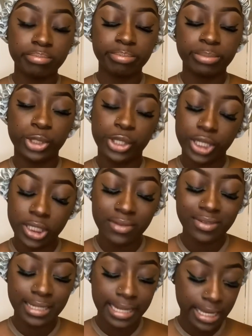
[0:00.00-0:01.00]
So it's
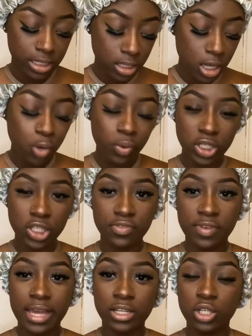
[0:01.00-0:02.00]
7 days, which is
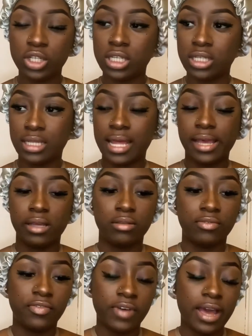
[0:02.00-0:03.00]
fine. Usually it's like
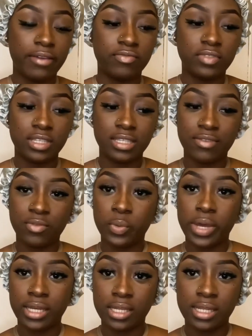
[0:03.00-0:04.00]
5 to 7
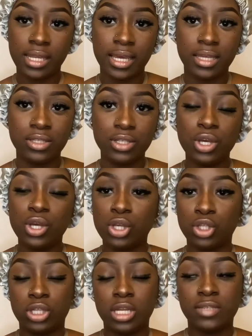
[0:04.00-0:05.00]
working days,
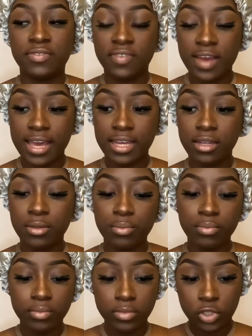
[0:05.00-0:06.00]
so that's fine.
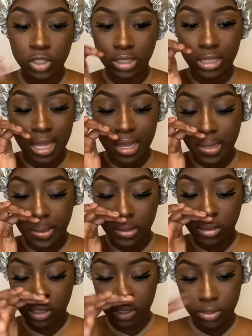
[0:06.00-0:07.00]
Just that,
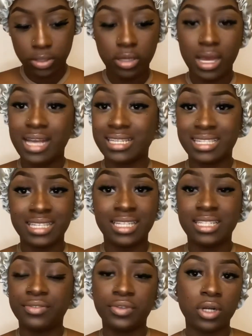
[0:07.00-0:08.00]
you know, as I said,
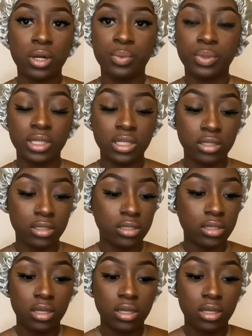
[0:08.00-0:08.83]
different companies,